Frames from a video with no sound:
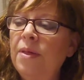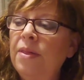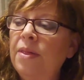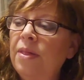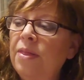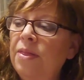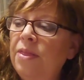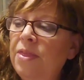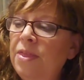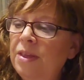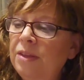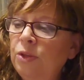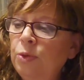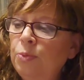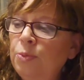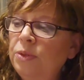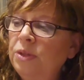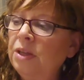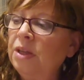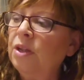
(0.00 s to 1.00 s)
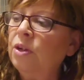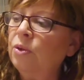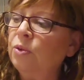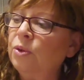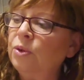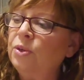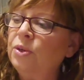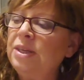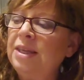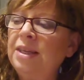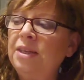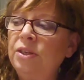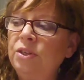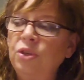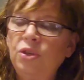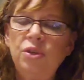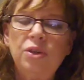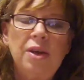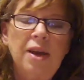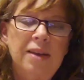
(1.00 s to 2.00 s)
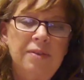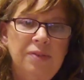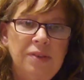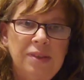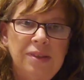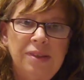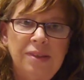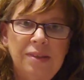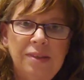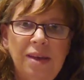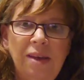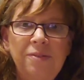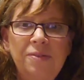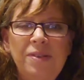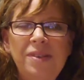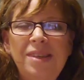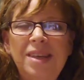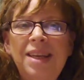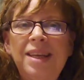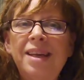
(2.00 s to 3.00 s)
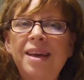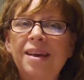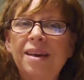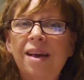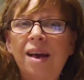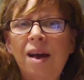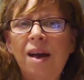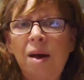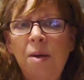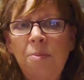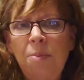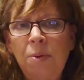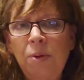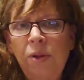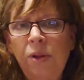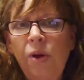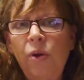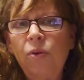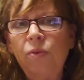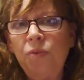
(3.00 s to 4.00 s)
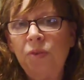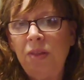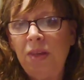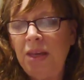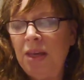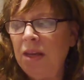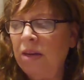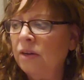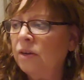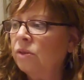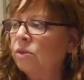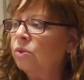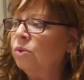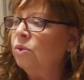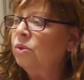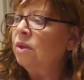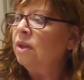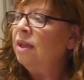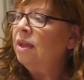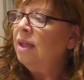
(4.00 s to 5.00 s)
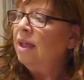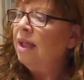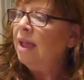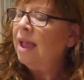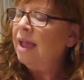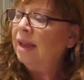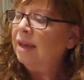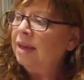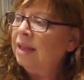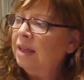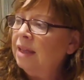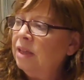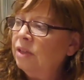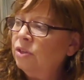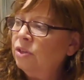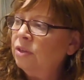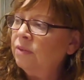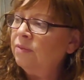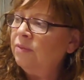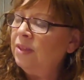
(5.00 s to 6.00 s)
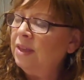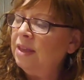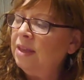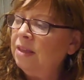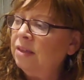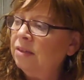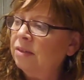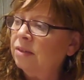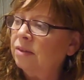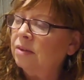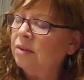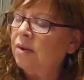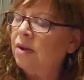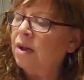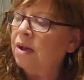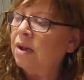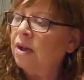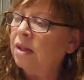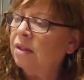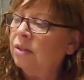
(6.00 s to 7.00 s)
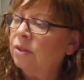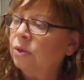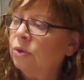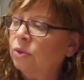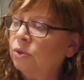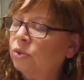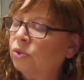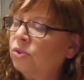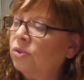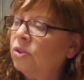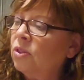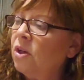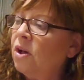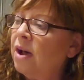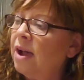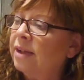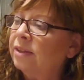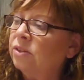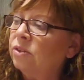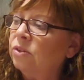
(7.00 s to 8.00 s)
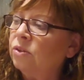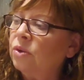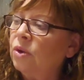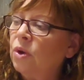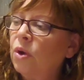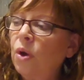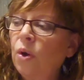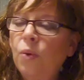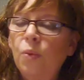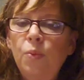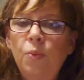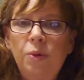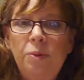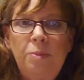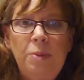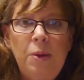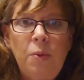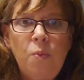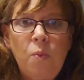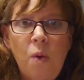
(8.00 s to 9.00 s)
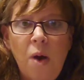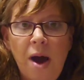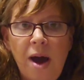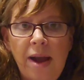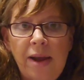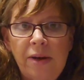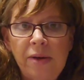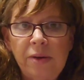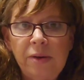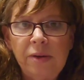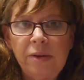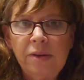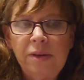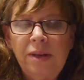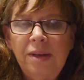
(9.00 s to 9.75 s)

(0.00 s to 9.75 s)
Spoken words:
This particular dish, I've seen a couple over the years, and each of these little slots would be wider.